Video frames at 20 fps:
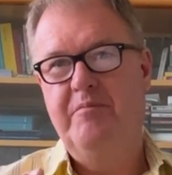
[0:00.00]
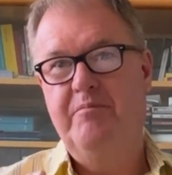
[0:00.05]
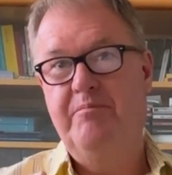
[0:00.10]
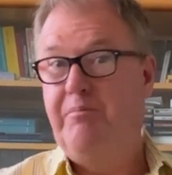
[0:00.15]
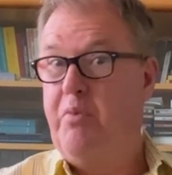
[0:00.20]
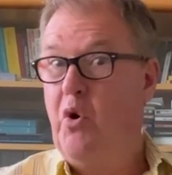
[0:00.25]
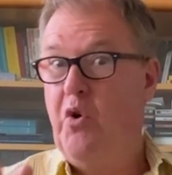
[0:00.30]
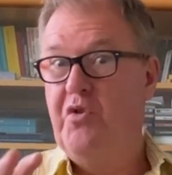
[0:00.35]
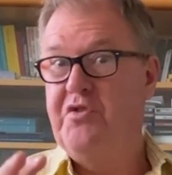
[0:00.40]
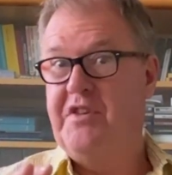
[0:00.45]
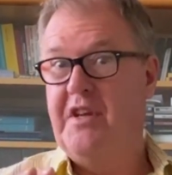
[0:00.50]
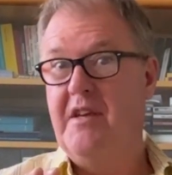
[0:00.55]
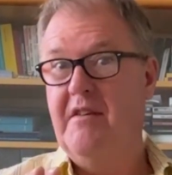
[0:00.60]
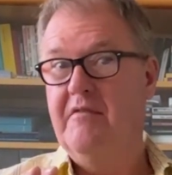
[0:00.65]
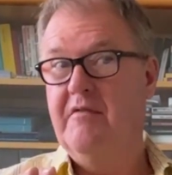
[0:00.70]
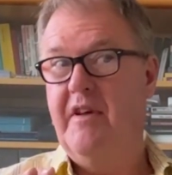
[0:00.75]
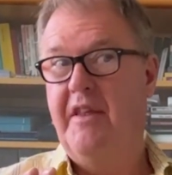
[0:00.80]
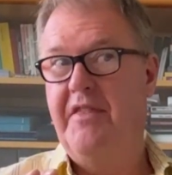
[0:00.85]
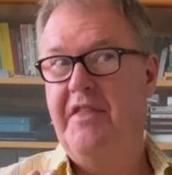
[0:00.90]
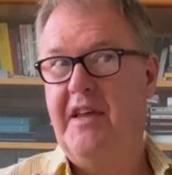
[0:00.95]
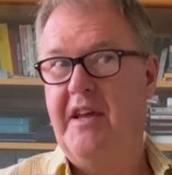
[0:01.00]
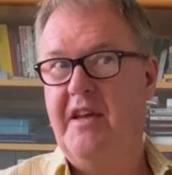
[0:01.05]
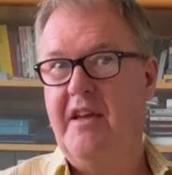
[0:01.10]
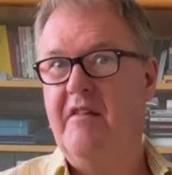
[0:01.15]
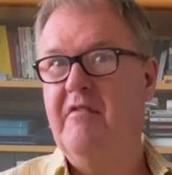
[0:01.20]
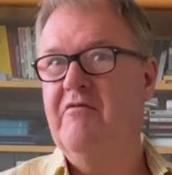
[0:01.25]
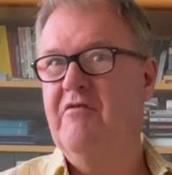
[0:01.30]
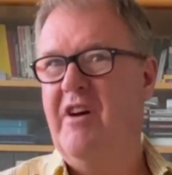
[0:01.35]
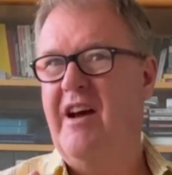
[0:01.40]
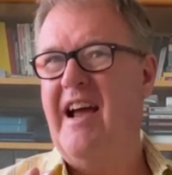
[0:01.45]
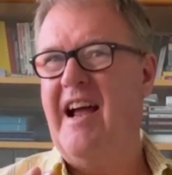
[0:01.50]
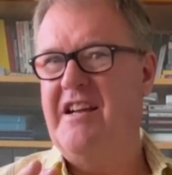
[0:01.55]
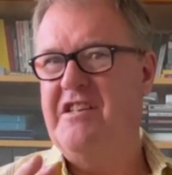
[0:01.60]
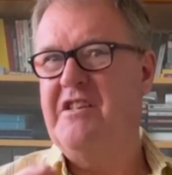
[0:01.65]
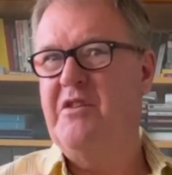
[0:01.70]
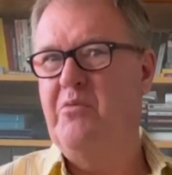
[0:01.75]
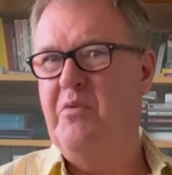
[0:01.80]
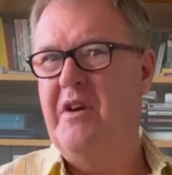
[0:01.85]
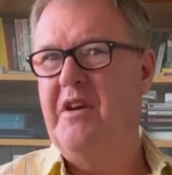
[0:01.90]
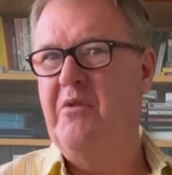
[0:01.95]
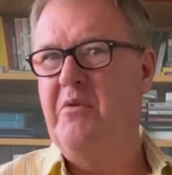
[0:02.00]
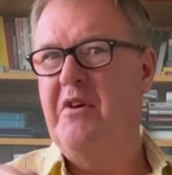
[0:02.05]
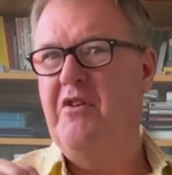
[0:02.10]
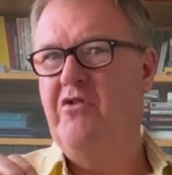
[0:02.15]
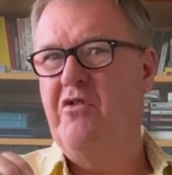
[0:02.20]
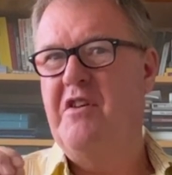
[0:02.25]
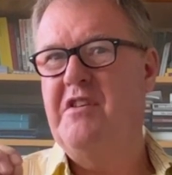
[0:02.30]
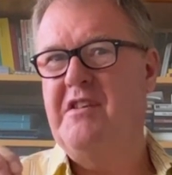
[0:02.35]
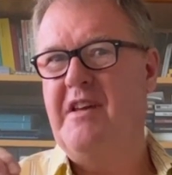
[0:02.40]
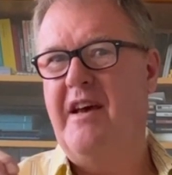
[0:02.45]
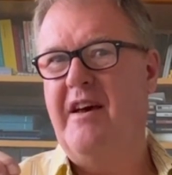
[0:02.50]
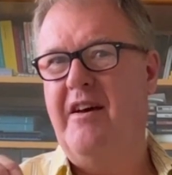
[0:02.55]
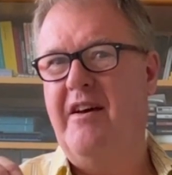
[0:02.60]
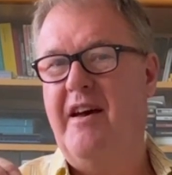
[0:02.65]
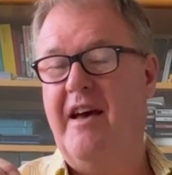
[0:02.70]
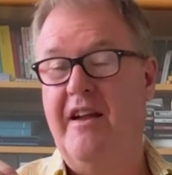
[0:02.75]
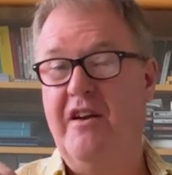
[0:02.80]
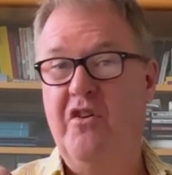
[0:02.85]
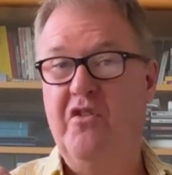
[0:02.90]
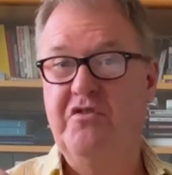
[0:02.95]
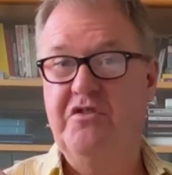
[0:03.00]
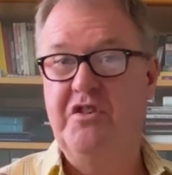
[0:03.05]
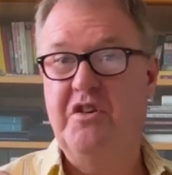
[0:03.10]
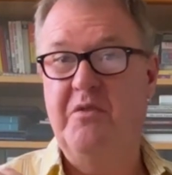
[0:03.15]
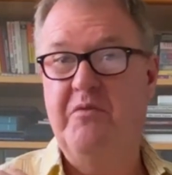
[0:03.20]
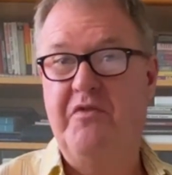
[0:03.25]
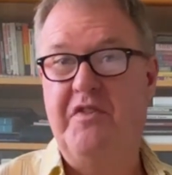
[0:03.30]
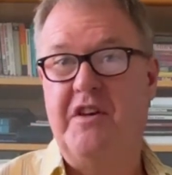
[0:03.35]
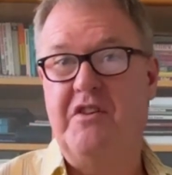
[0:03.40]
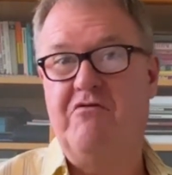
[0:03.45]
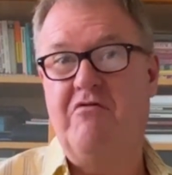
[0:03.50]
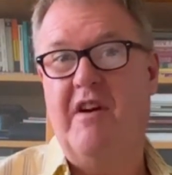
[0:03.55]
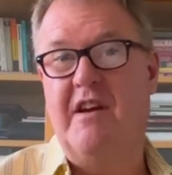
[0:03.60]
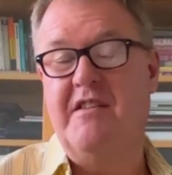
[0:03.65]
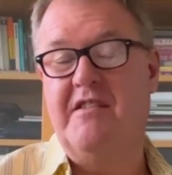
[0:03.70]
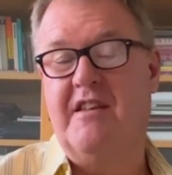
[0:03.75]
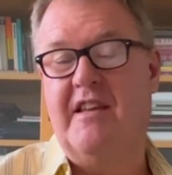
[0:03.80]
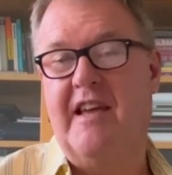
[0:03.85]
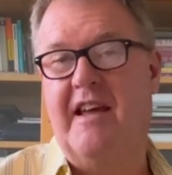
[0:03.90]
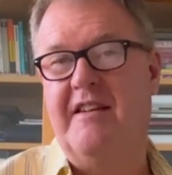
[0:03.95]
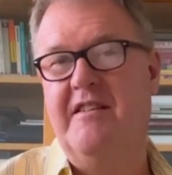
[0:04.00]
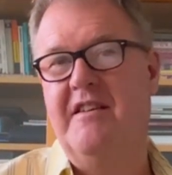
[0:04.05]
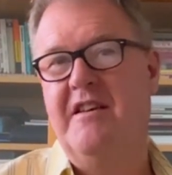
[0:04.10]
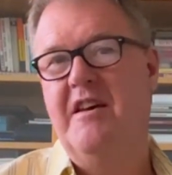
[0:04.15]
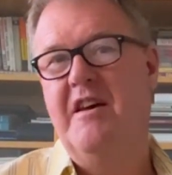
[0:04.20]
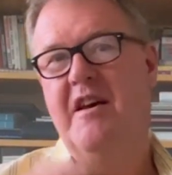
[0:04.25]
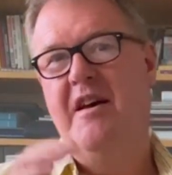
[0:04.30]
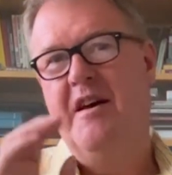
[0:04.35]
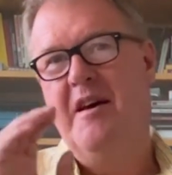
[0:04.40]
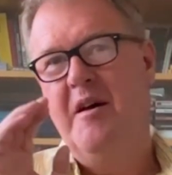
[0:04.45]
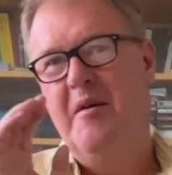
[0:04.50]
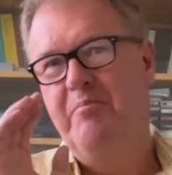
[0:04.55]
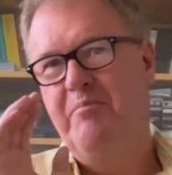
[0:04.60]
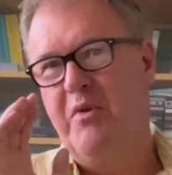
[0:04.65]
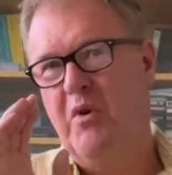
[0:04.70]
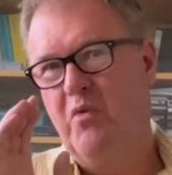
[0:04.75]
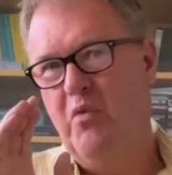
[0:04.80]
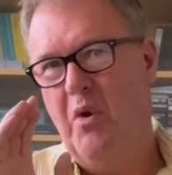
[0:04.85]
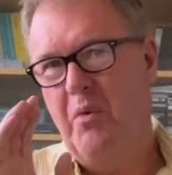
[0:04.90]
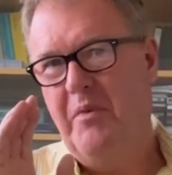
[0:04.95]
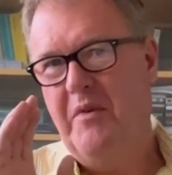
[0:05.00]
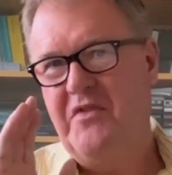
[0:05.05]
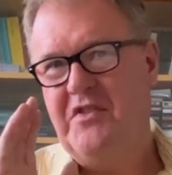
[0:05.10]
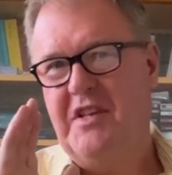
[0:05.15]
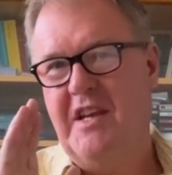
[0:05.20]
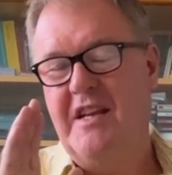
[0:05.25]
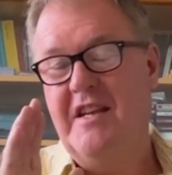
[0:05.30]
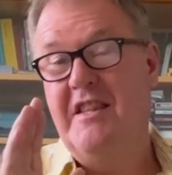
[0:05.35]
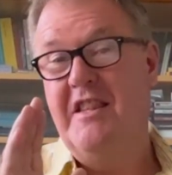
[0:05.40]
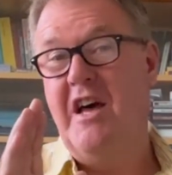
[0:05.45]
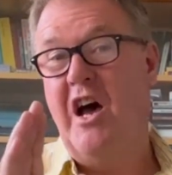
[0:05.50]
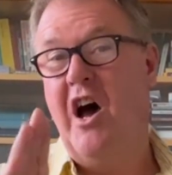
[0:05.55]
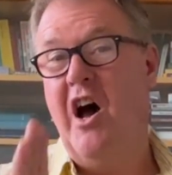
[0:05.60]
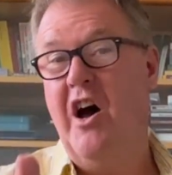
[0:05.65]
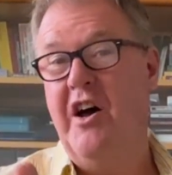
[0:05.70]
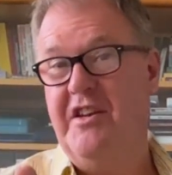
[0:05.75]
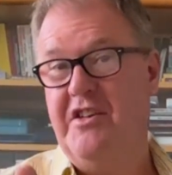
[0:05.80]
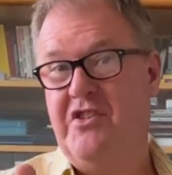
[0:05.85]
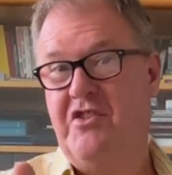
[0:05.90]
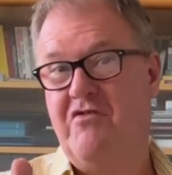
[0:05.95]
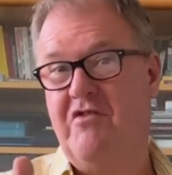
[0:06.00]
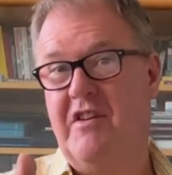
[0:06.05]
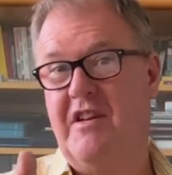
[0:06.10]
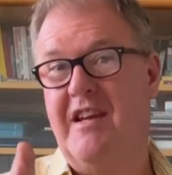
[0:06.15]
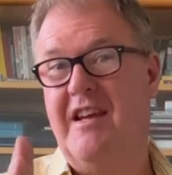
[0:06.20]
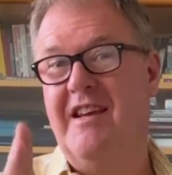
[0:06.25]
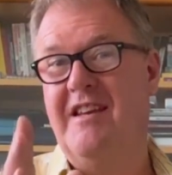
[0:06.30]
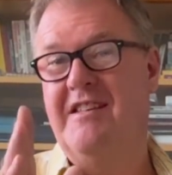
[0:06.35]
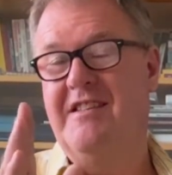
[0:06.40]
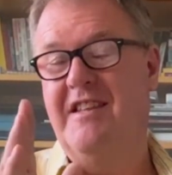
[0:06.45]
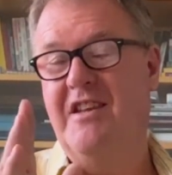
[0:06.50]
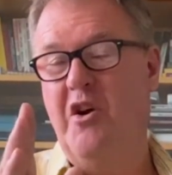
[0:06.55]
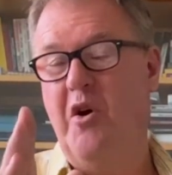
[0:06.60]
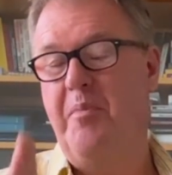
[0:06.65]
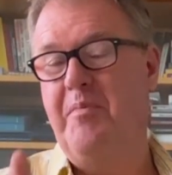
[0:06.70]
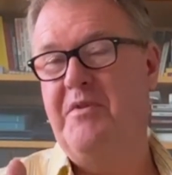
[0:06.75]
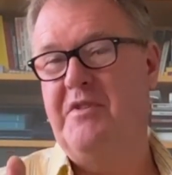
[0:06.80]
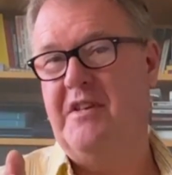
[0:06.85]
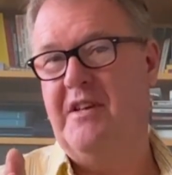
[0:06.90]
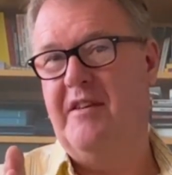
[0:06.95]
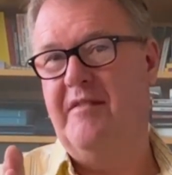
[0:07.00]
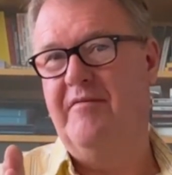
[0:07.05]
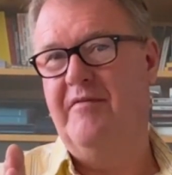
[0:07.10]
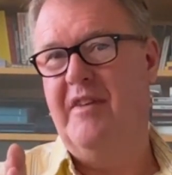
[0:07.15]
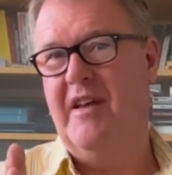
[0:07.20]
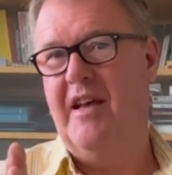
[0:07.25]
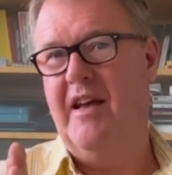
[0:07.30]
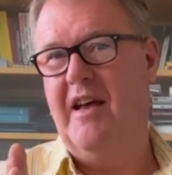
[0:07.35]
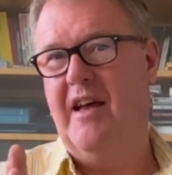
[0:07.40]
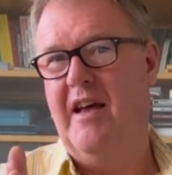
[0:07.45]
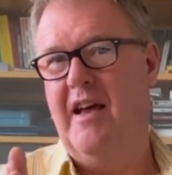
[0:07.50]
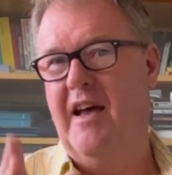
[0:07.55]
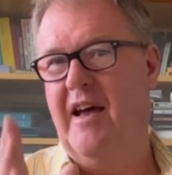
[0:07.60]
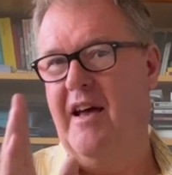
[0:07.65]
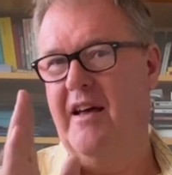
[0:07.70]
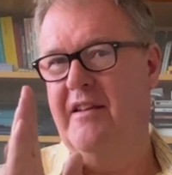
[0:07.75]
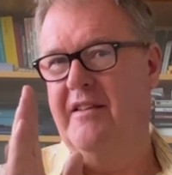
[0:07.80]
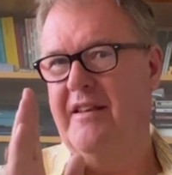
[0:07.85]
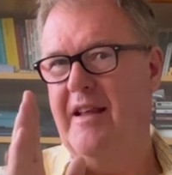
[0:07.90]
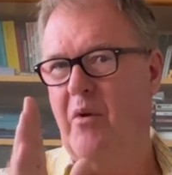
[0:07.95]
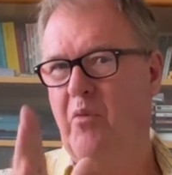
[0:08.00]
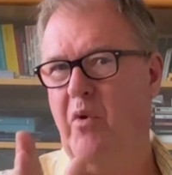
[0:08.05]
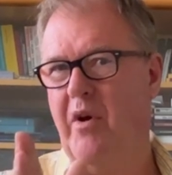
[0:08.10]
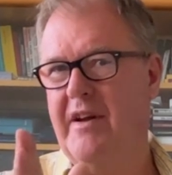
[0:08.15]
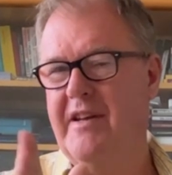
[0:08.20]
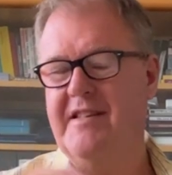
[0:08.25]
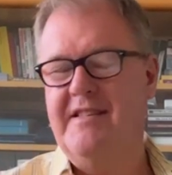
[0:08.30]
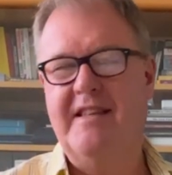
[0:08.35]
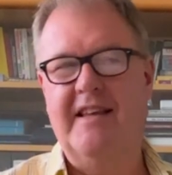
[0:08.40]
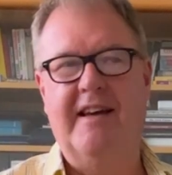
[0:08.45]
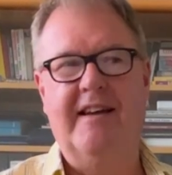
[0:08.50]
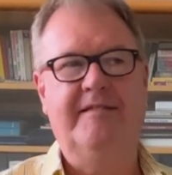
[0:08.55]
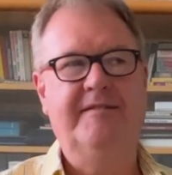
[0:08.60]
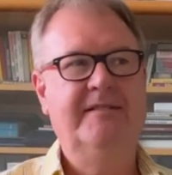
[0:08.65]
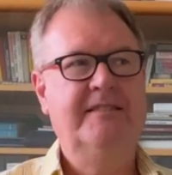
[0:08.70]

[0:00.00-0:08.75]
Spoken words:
pausing and thinking, right, actually, we're going to increase our long-term fixed rates again. But what we've seen in the high street is the opposite. Now, why is that?